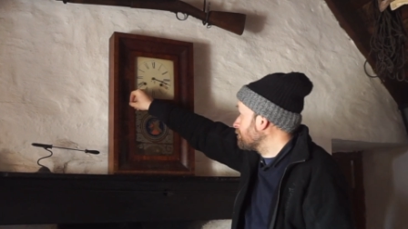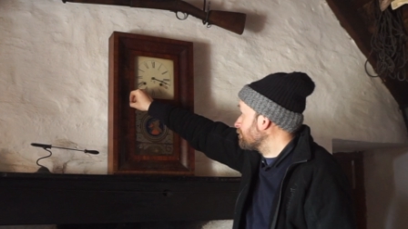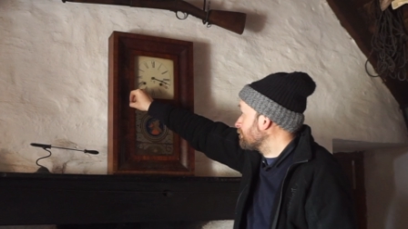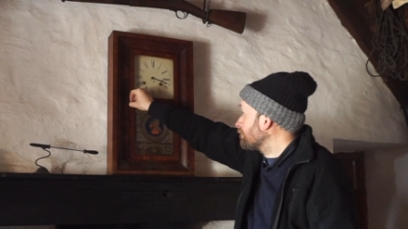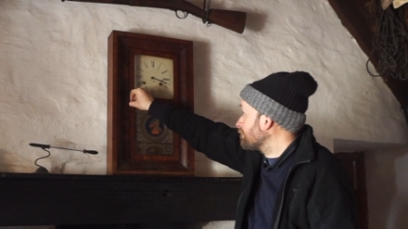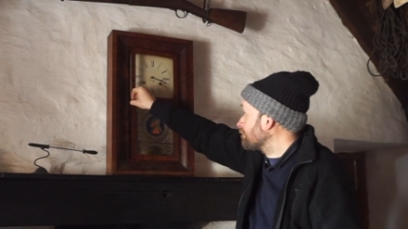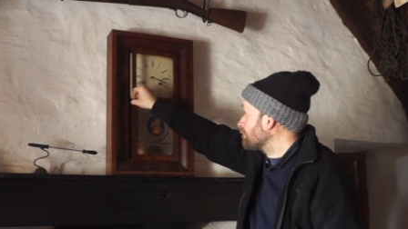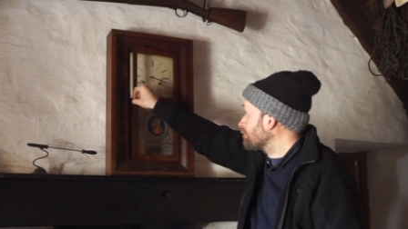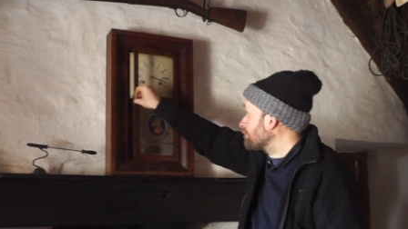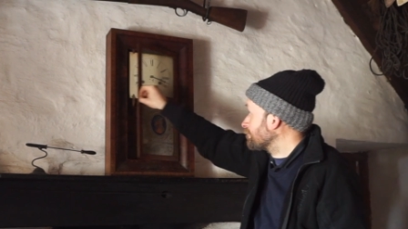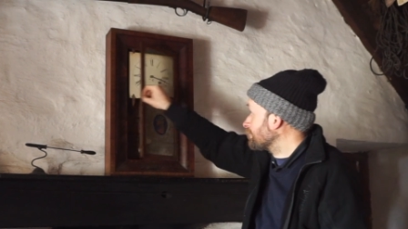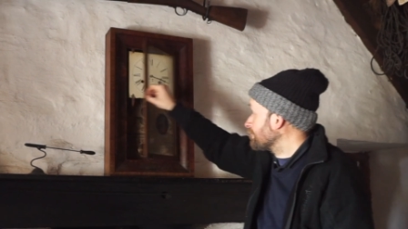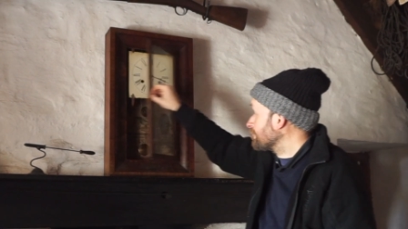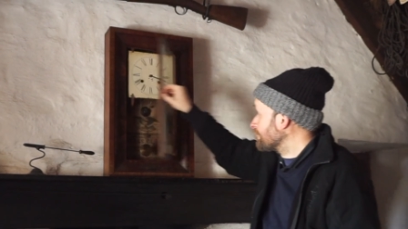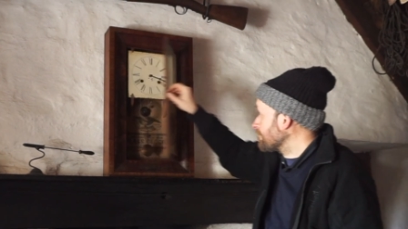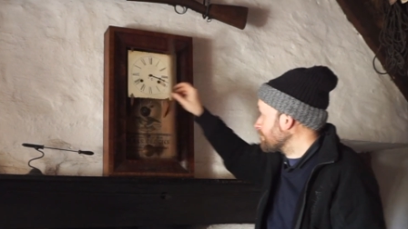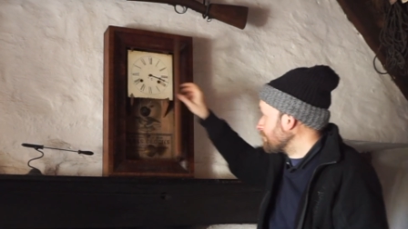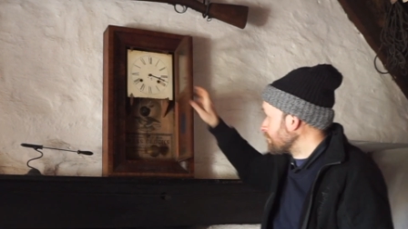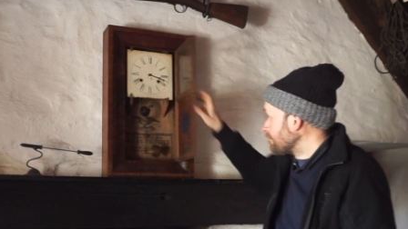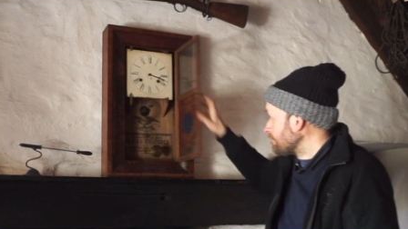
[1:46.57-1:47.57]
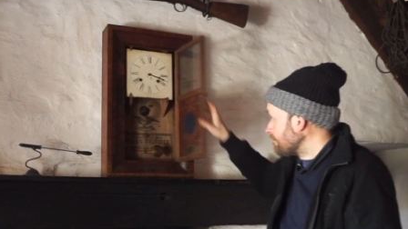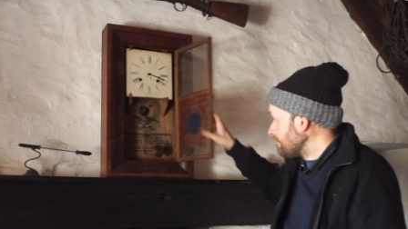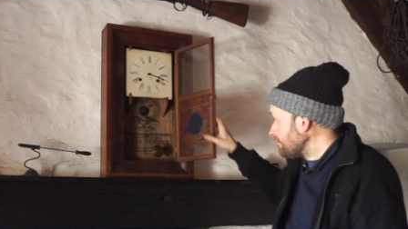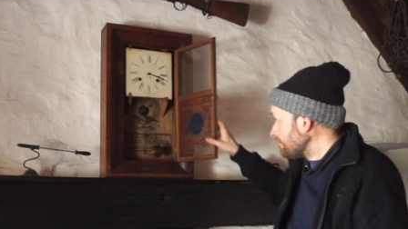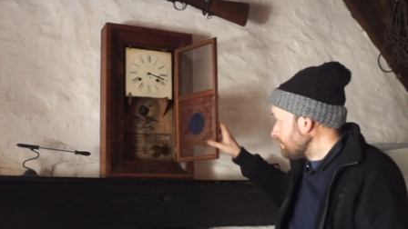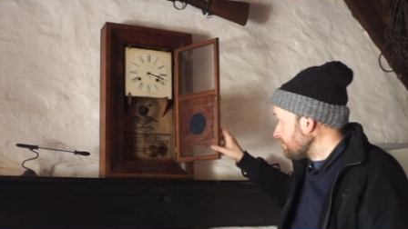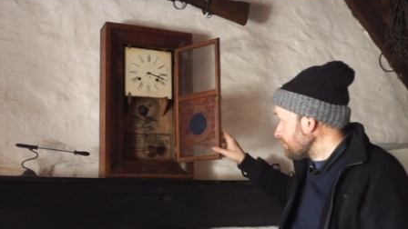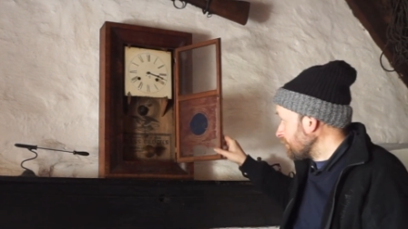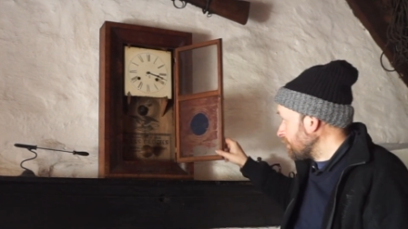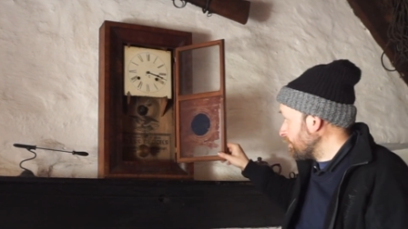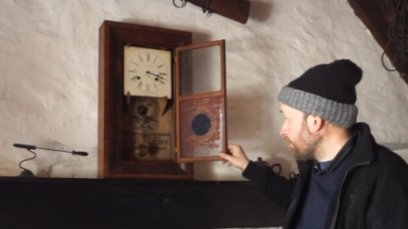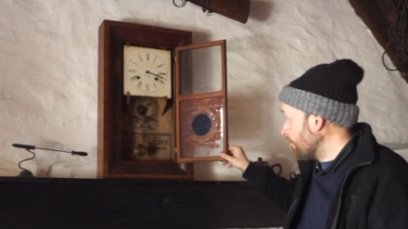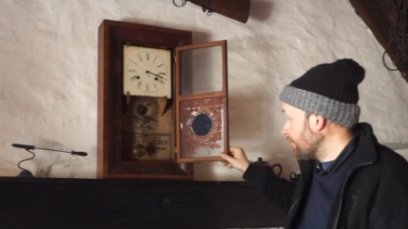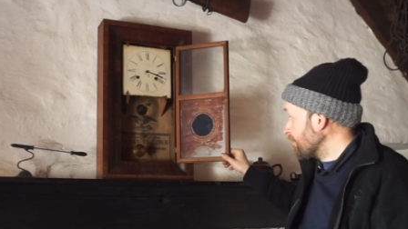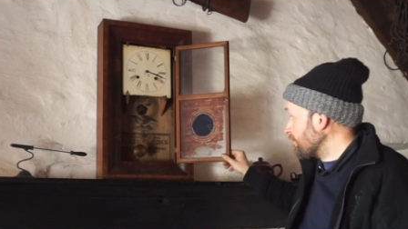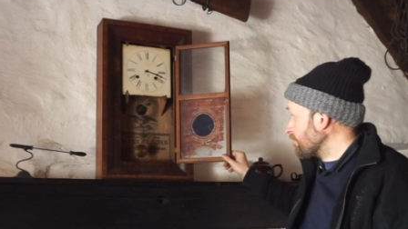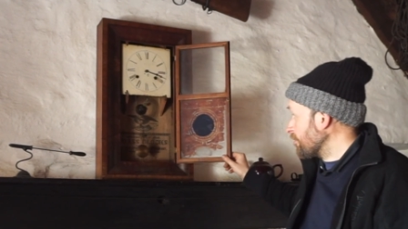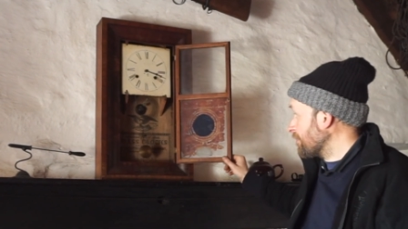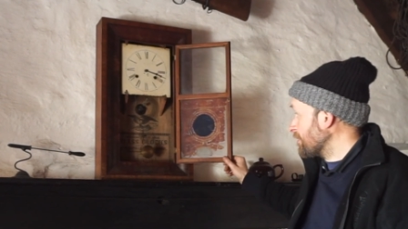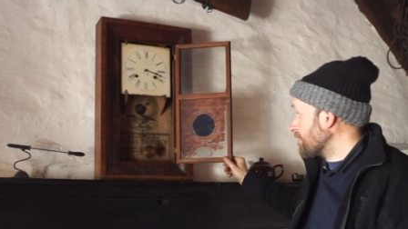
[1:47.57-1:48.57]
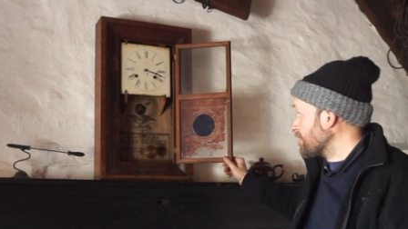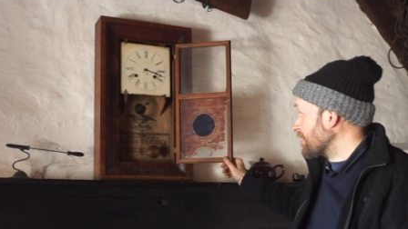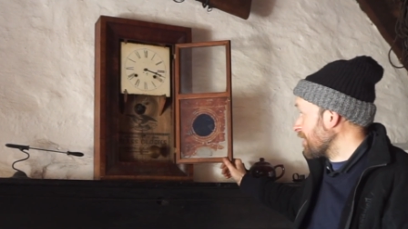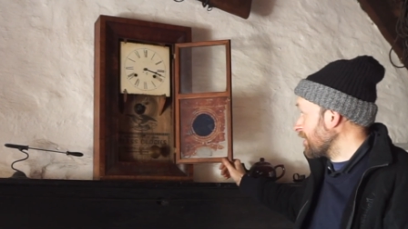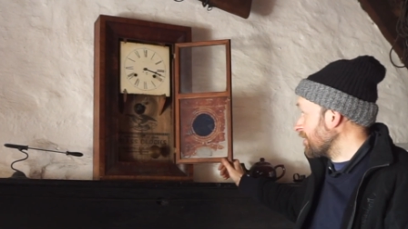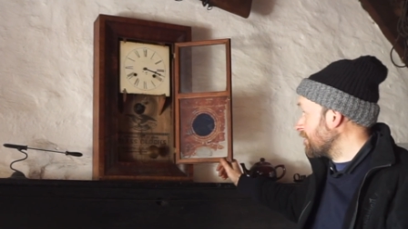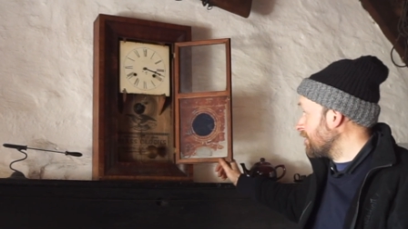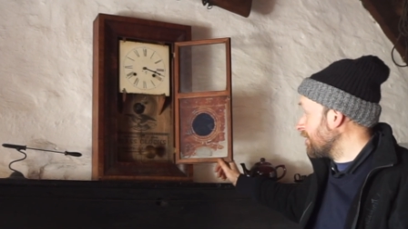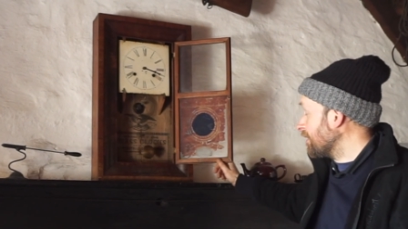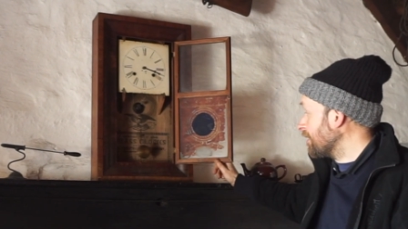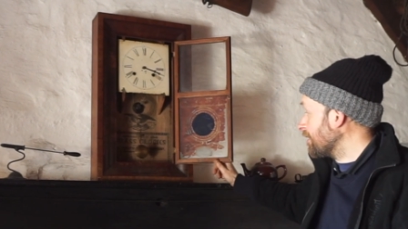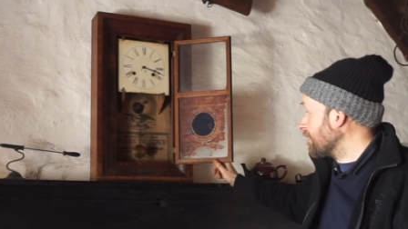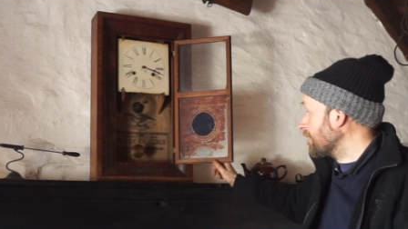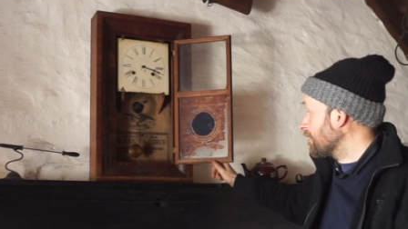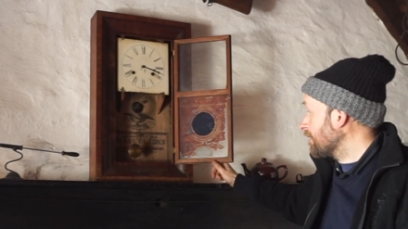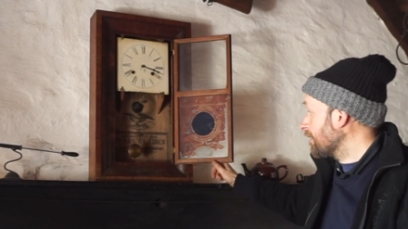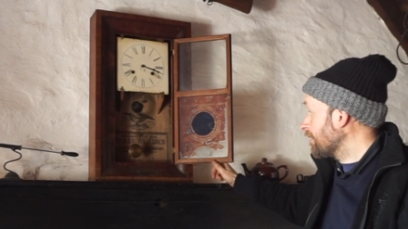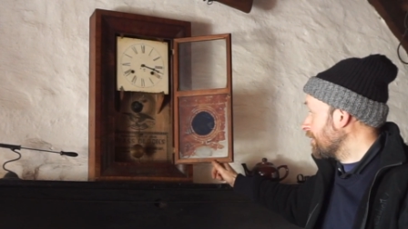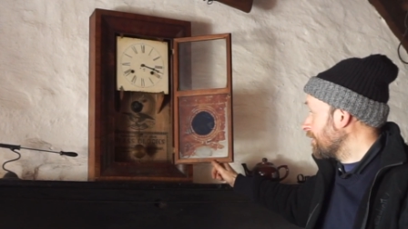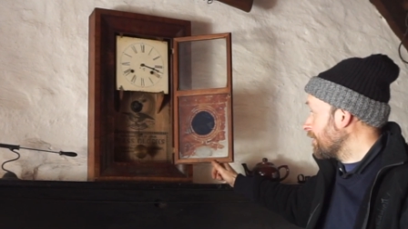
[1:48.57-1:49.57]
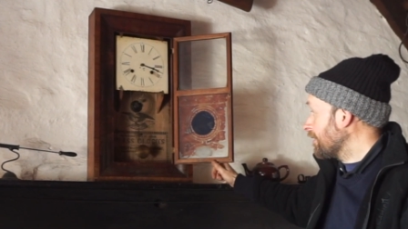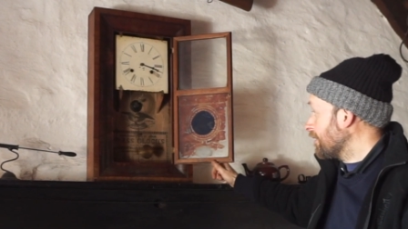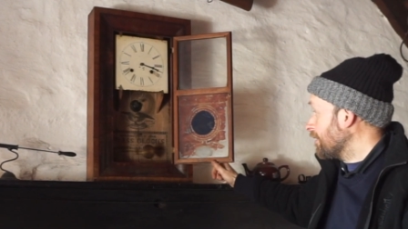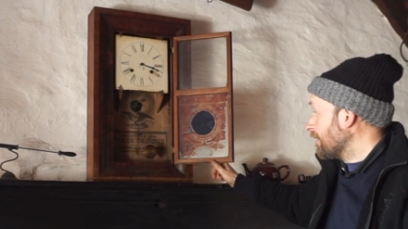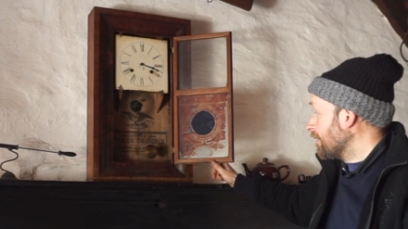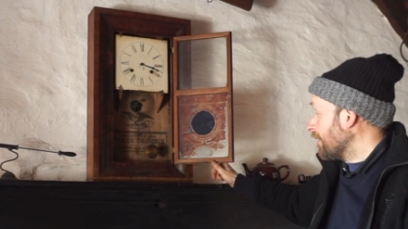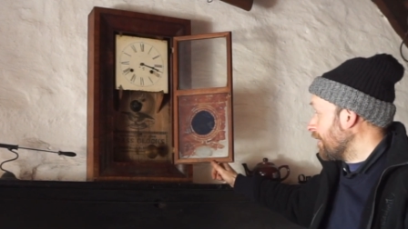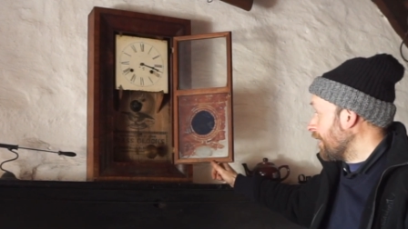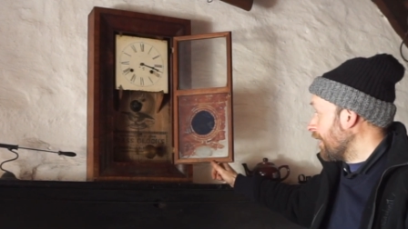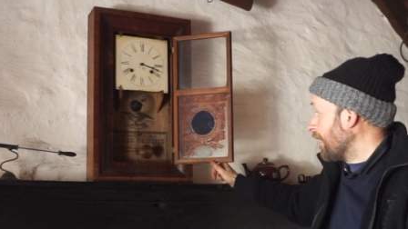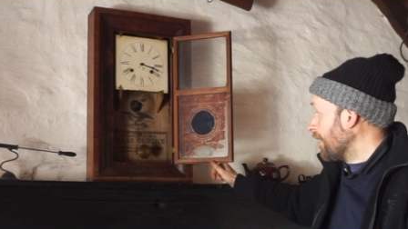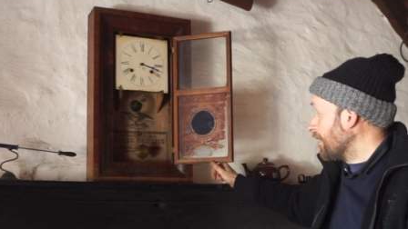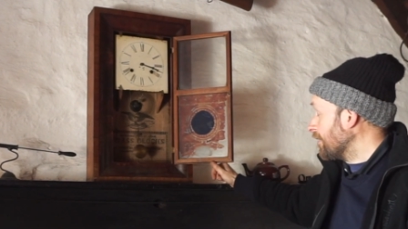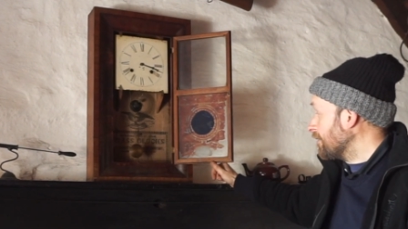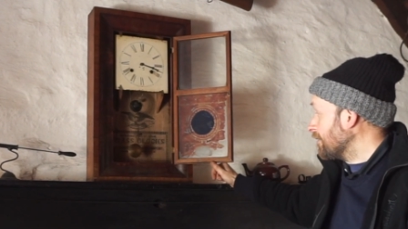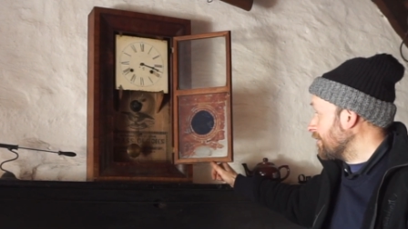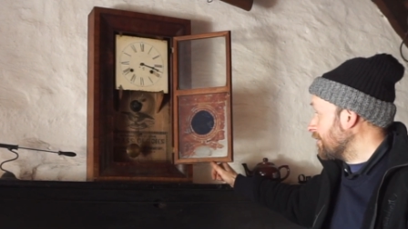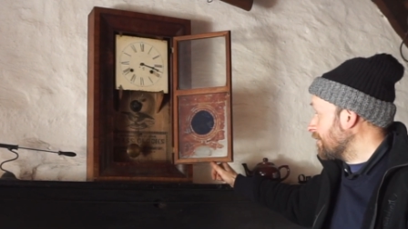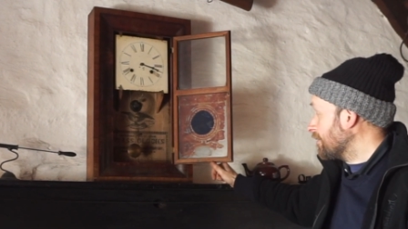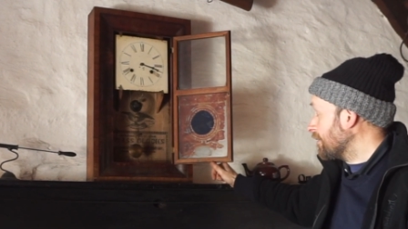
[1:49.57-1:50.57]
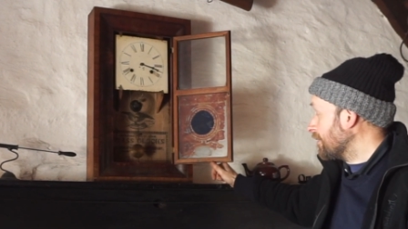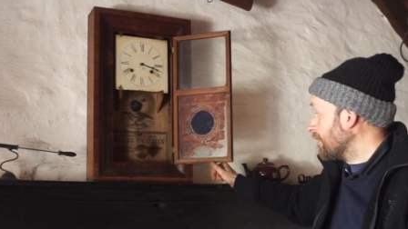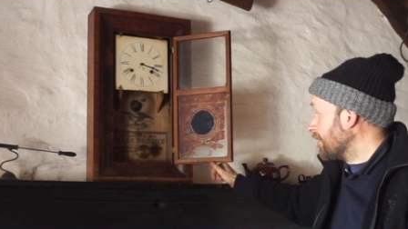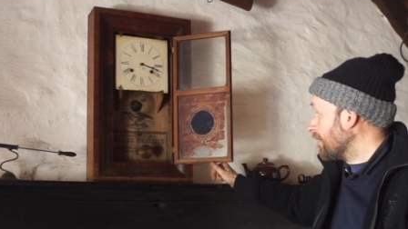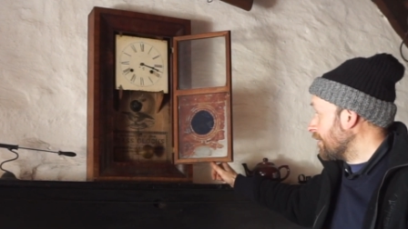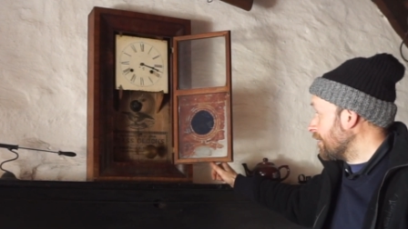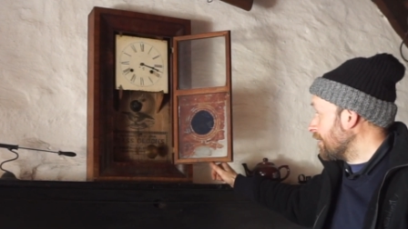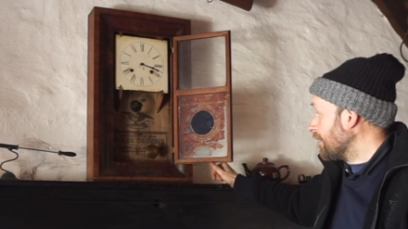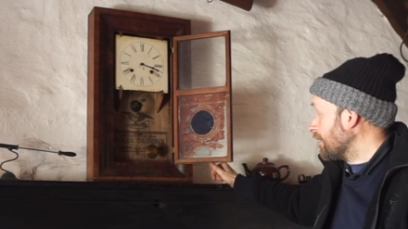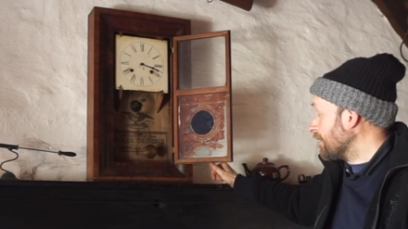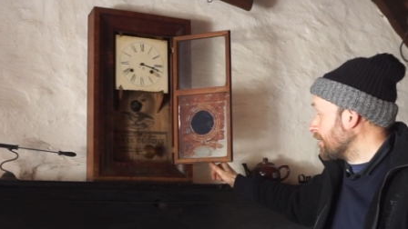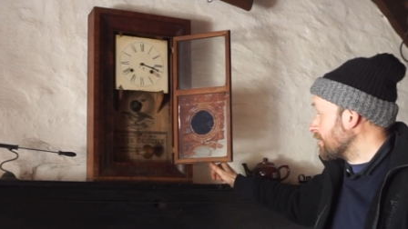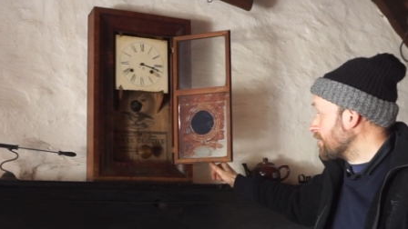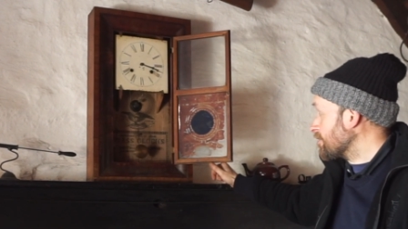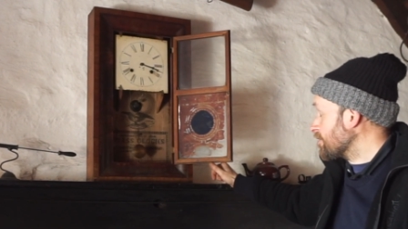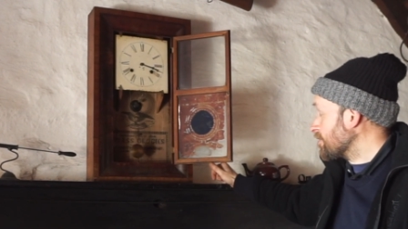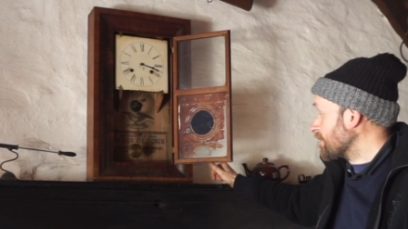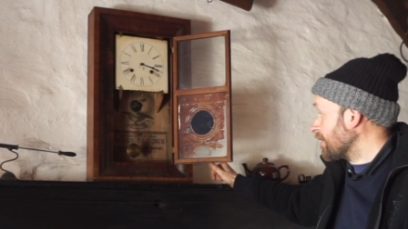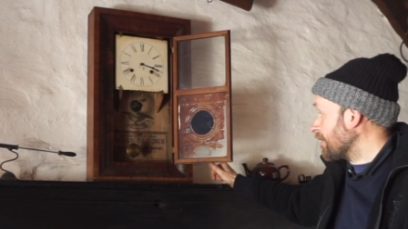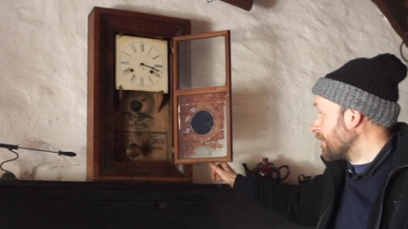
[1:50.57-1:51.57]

It opens up inside there, and it's